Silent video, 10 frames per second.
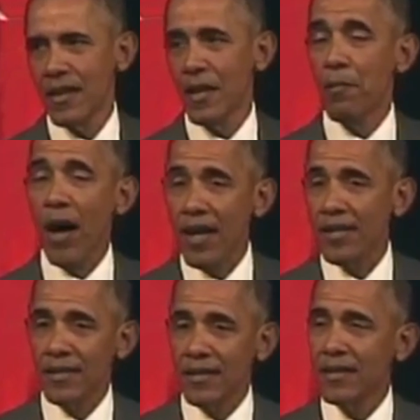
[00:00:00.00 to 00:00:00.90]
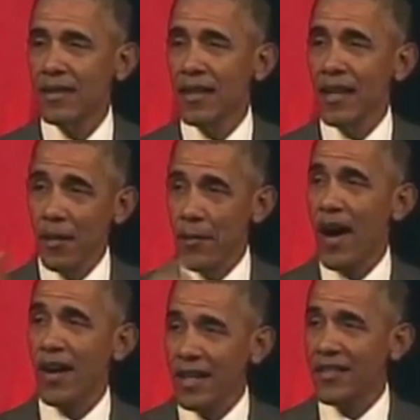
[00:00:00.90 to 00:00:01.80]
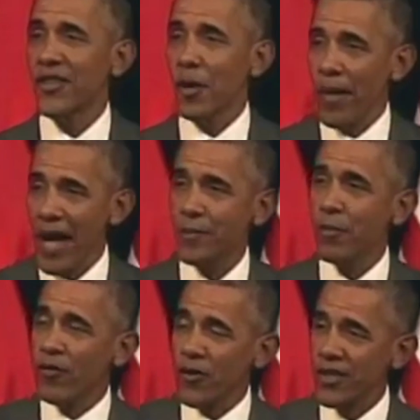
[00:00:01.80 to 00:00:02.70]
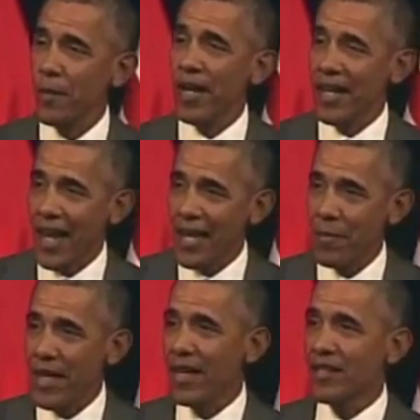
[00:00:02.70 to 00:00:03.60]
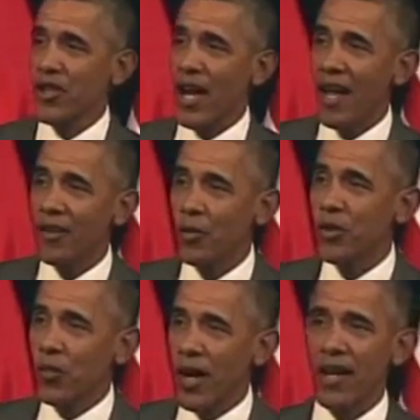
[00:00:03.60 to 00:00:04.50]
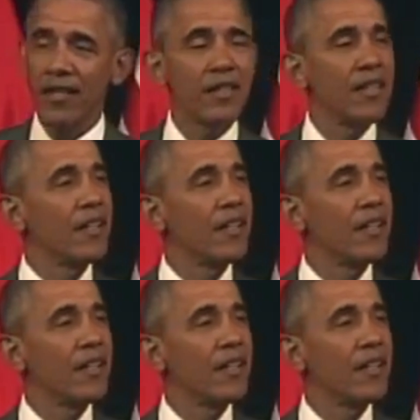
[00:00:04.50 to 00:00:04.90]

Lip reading: But in America, it's still possible for somebody like me, a child who was raised